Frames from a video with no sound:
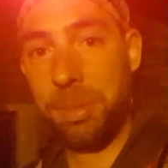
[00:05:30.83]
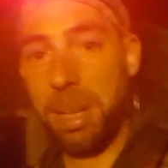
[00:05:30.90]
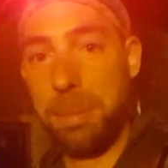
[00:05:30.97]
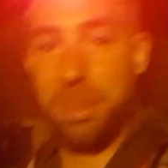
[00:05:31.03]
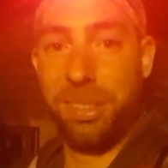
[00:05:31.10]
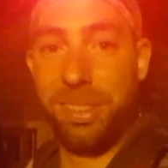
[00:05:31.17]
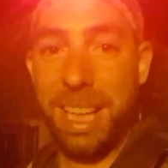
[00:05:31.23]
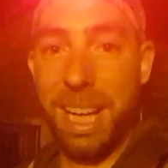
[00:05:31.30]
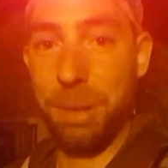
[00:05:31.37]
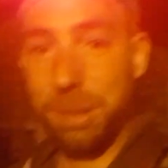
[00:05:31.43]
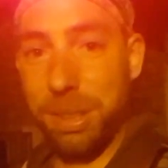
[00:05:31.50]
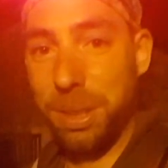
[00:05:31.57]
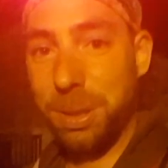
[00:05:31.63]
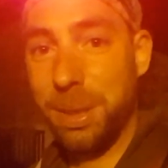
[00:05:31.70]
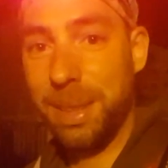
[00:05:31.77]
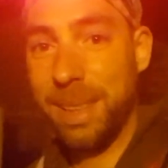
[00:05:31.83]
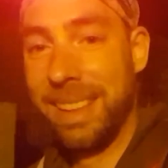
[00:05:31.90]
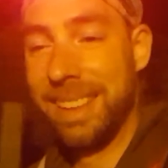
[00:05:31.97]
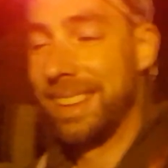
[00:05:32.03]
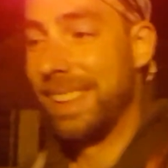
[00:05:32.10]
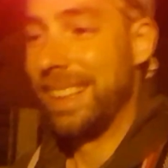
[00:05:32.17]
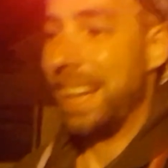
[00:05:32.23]
up and see how we're doing,
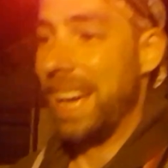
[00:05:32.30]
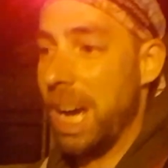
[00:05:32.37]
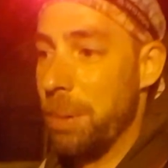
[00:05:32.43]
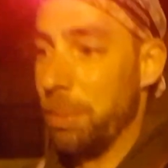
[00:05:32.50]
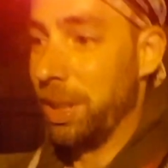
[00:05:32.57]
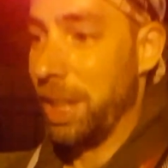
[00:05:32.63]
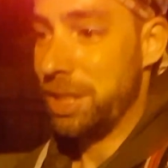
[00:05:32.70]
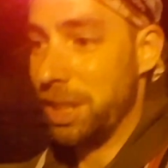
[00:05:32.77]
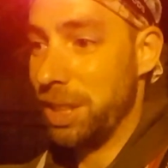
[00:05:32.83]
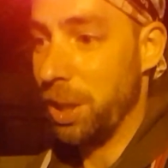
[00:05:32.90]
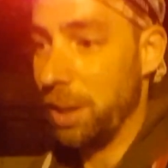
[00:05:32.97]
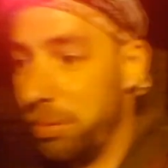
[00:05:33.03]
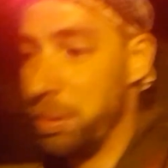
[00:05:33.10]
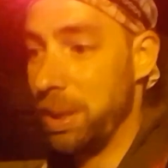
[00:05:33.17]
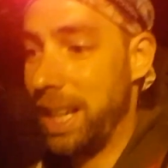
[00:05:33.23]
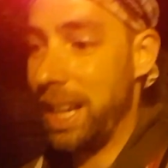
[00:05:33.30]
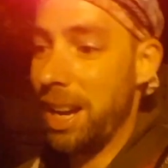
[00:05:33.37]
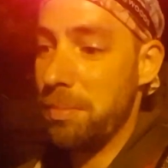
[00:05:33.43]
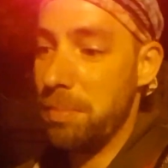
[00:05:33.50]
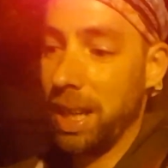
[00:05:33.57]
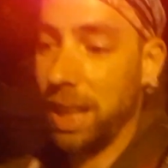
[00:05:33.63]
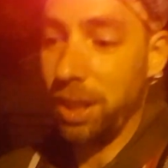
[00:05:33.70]
and we'll let you know. If we can't
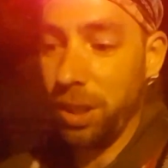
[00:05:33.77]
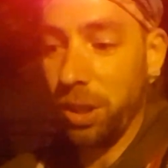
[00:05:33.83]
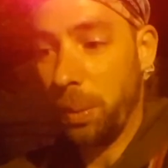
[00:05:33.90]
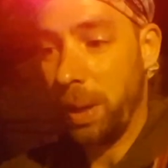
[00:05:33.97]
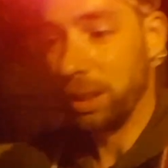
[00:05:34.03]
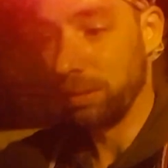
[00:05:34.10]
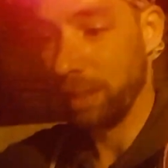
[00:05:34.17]
make it all the way to